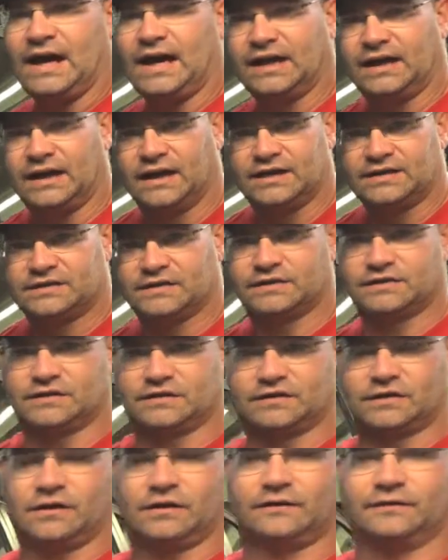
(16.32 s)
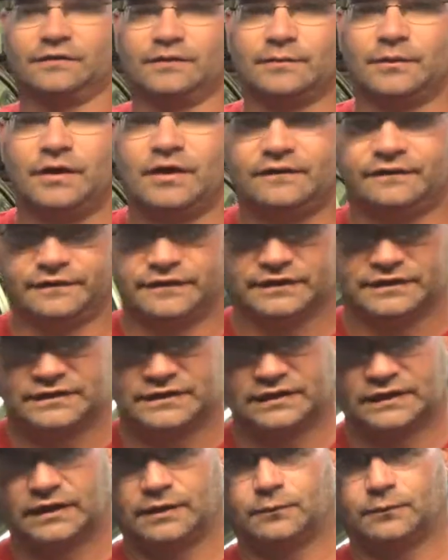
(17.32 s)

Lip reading: Hi guys, this is Tom from Hawfish,